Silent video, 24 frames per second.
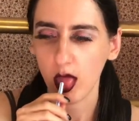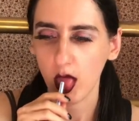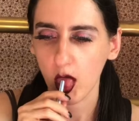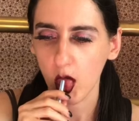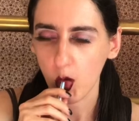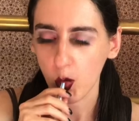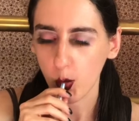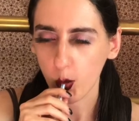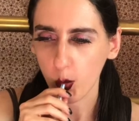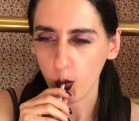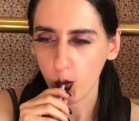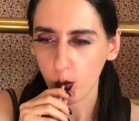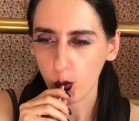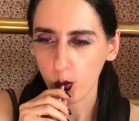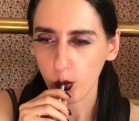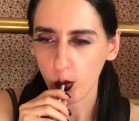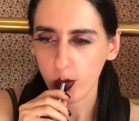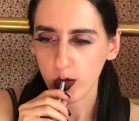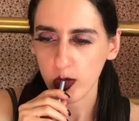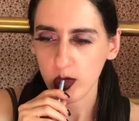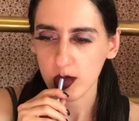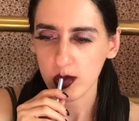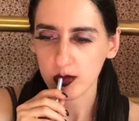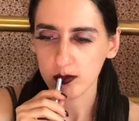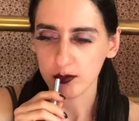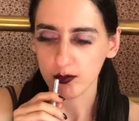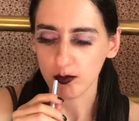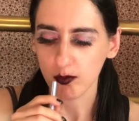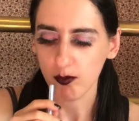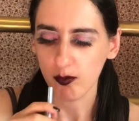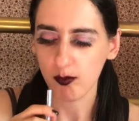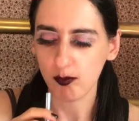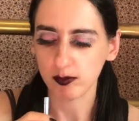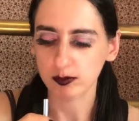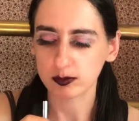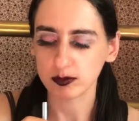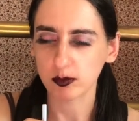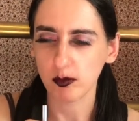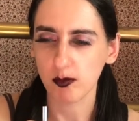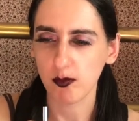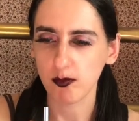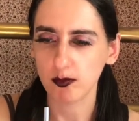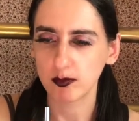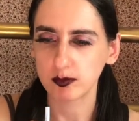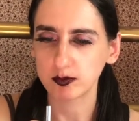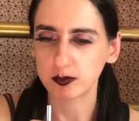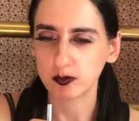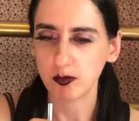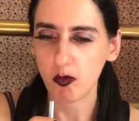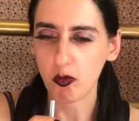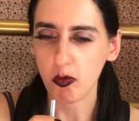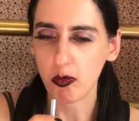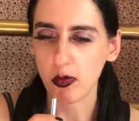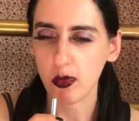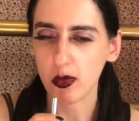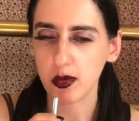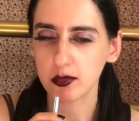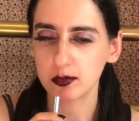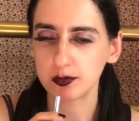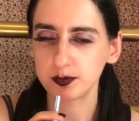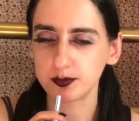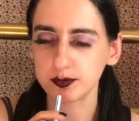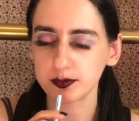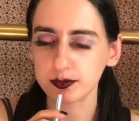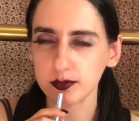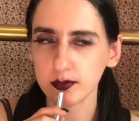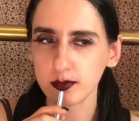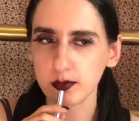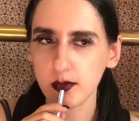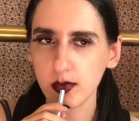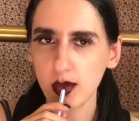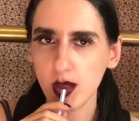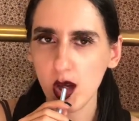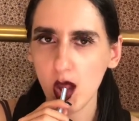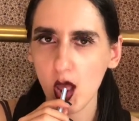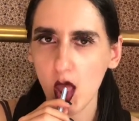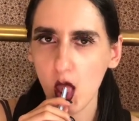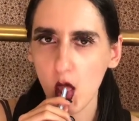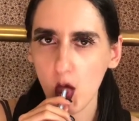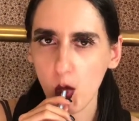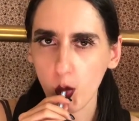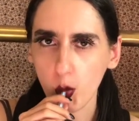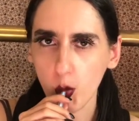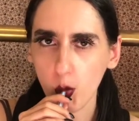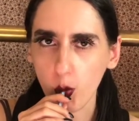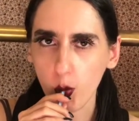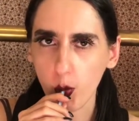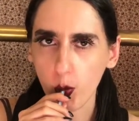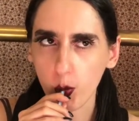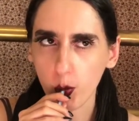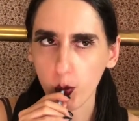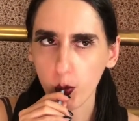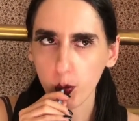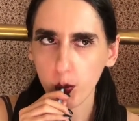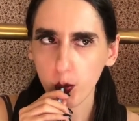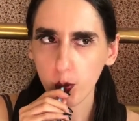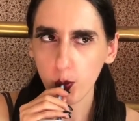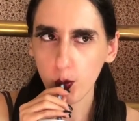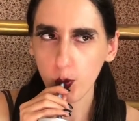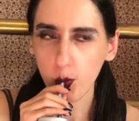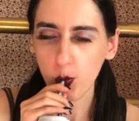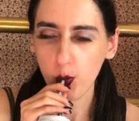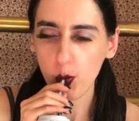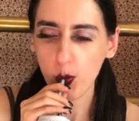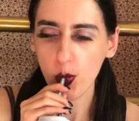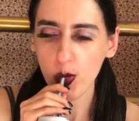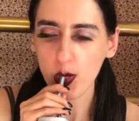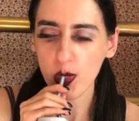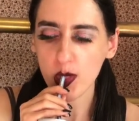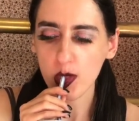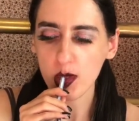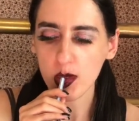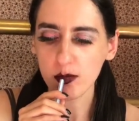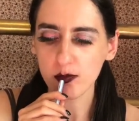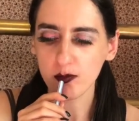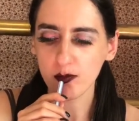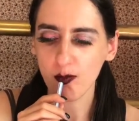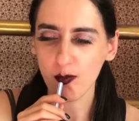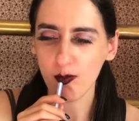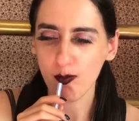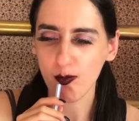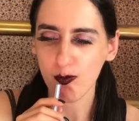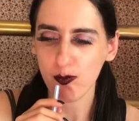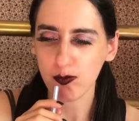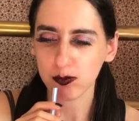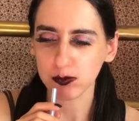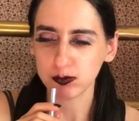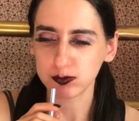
Nothing is said.